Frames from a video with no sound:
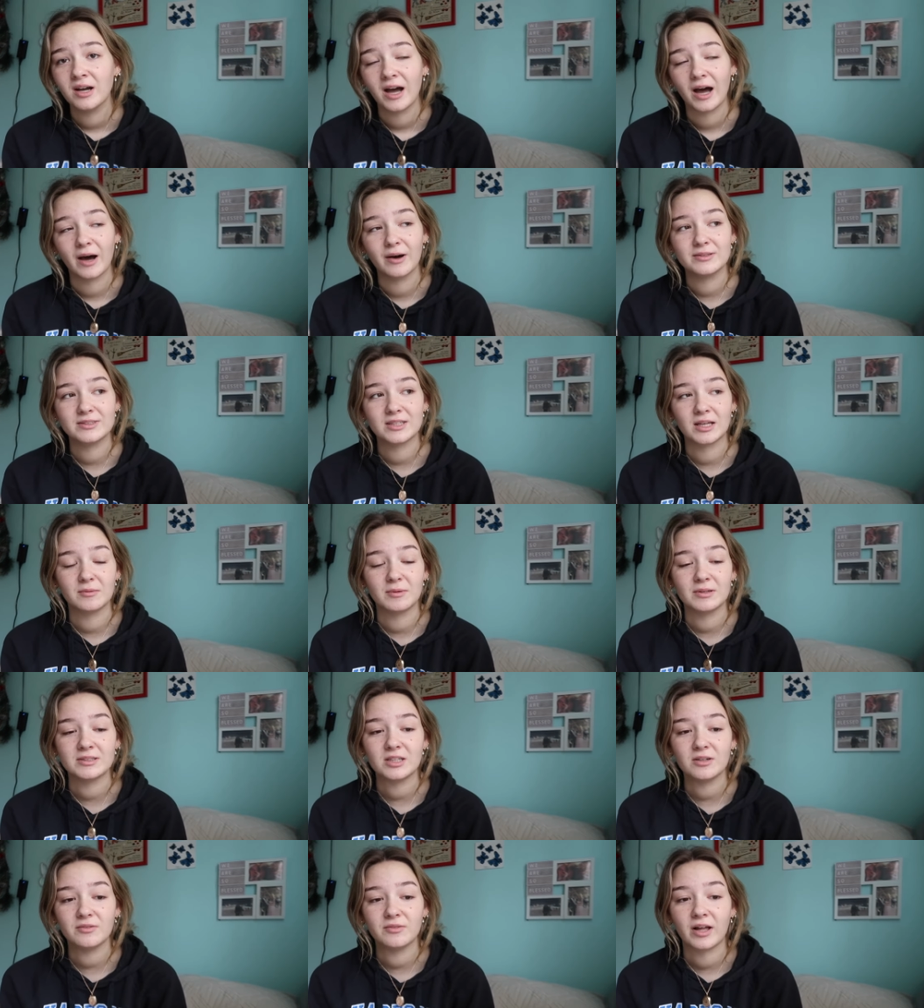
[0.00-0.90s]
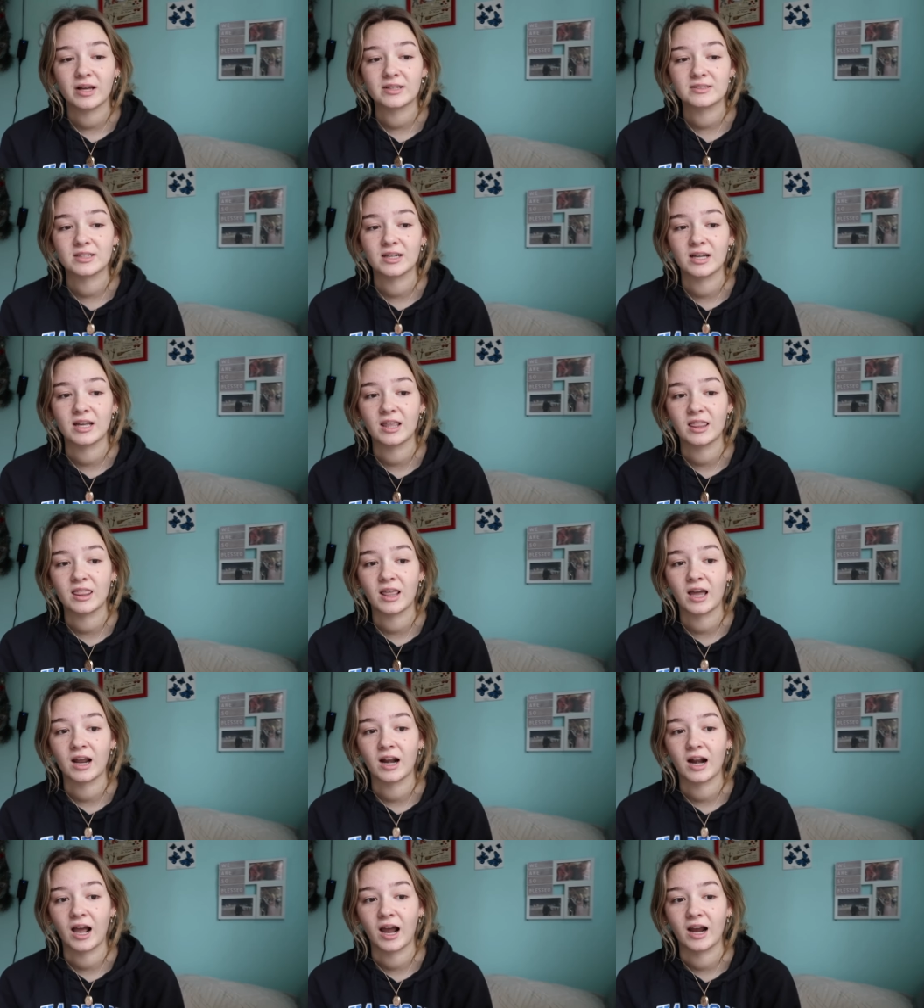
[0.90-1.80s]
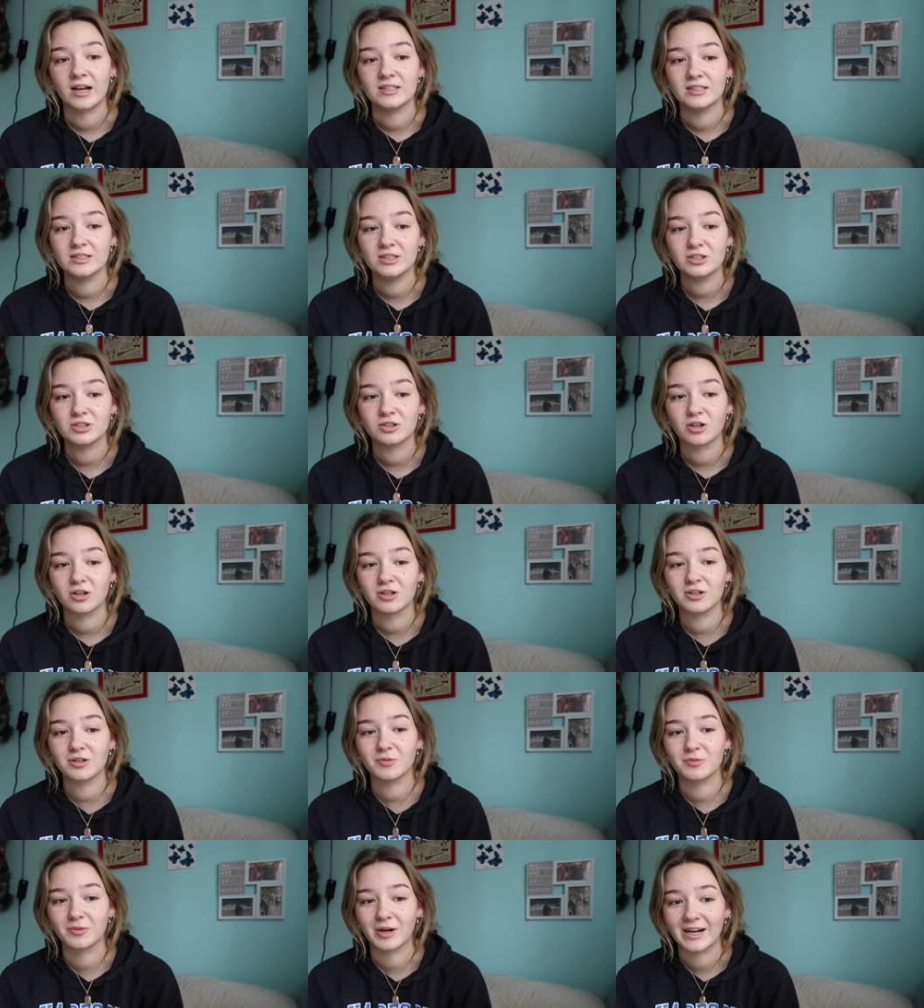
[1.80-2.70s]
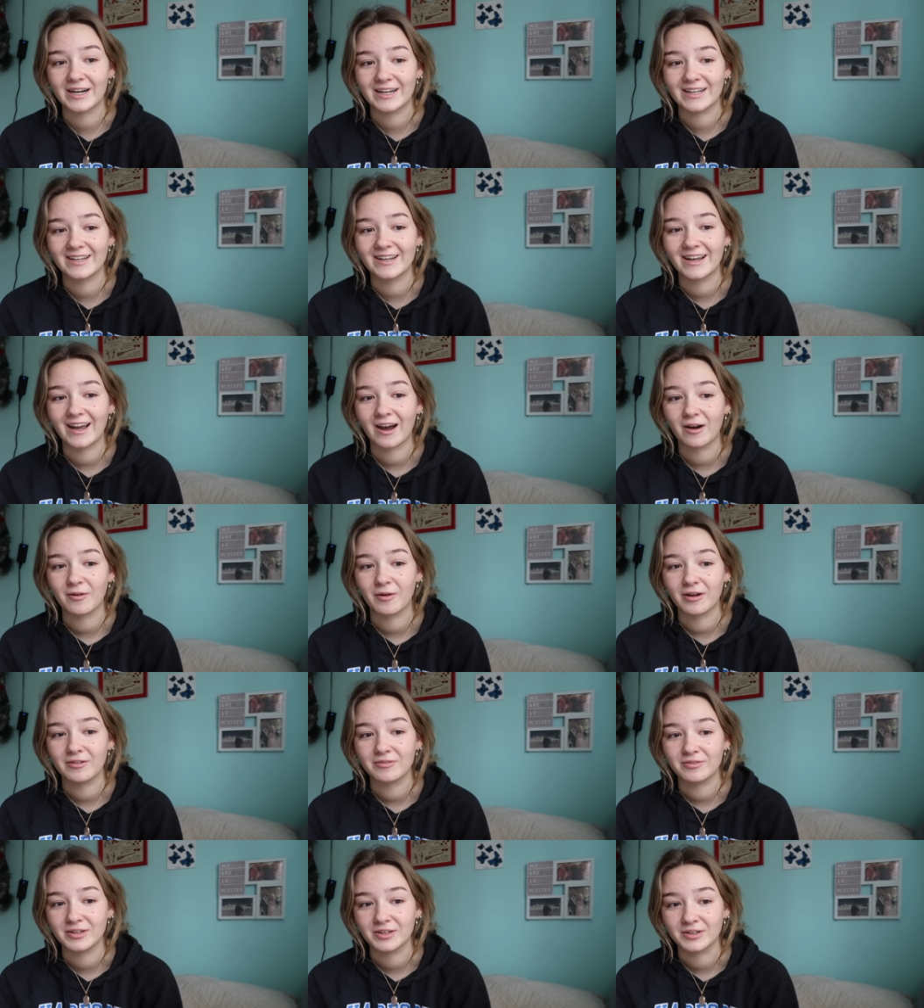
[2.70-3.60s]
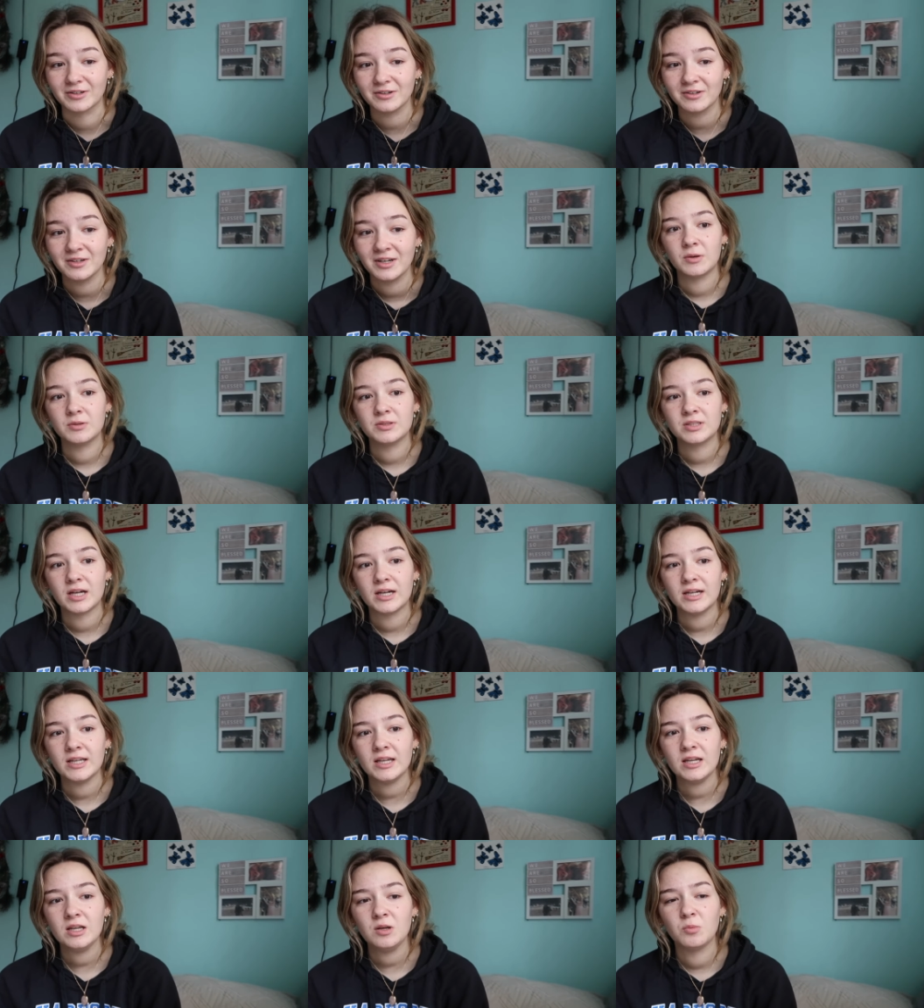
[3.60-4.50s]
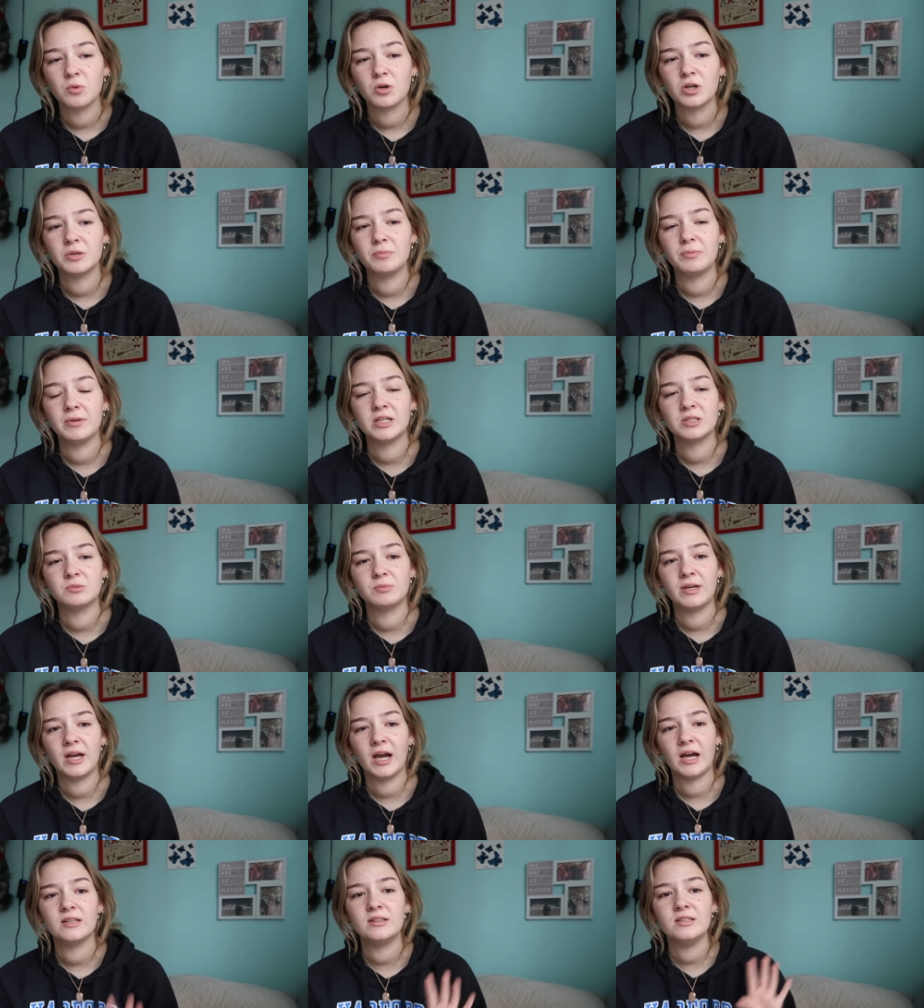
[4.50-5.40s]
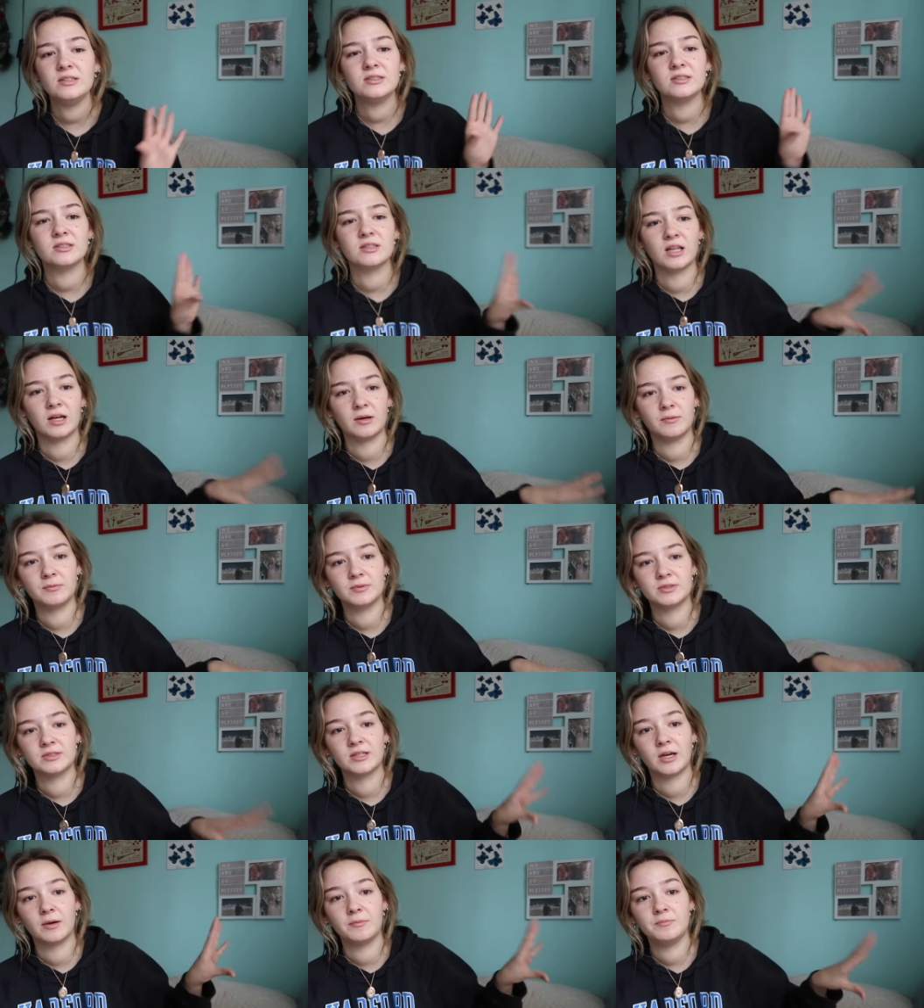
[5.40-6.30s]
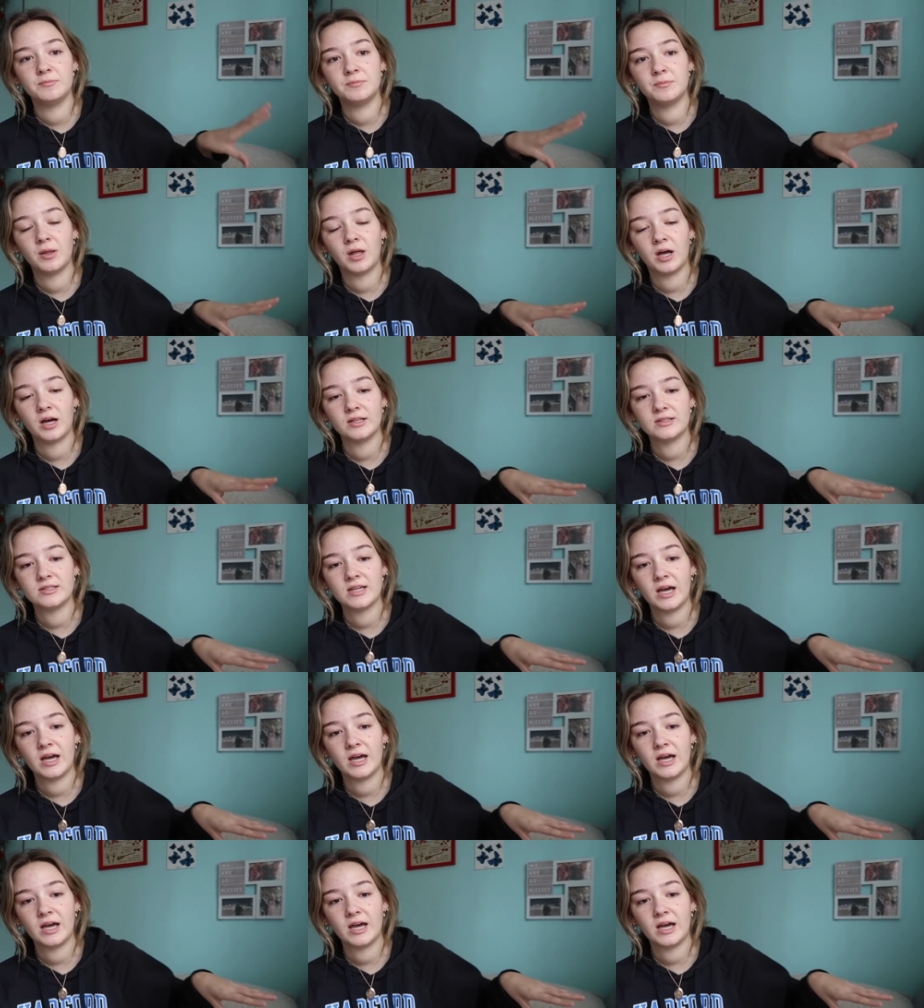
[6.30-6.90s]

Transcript: I was telling myself last night that I need to start rating how I feel. I was kind of getting worried because we had these slub subplots